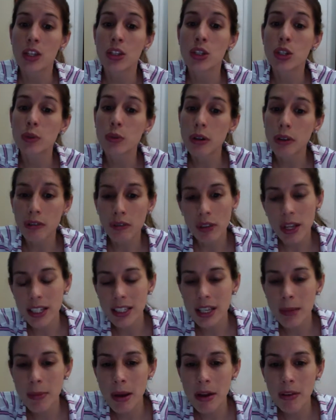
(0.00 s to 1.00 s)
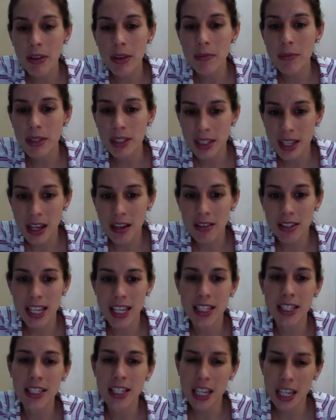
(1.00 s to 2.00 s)
to reflect about themselves
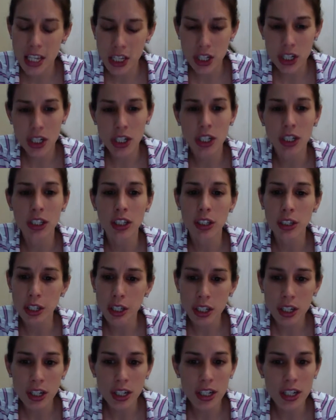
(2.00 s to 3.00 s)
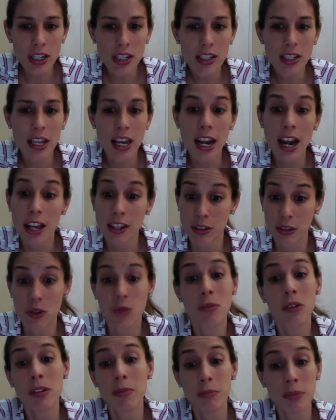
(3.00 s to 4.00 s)
as teacher, learners, and as
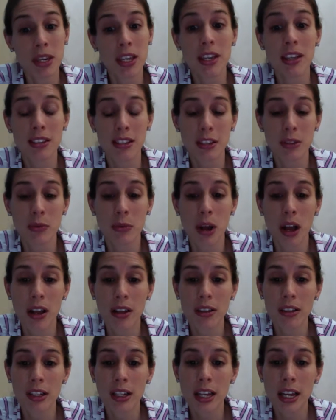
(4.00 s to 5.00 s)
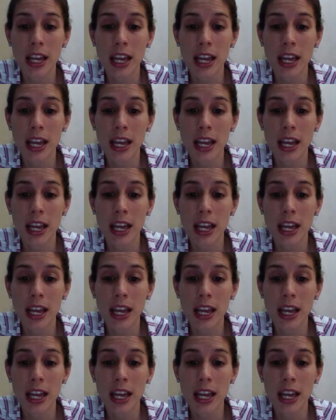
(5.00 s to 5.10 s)
human beings as well,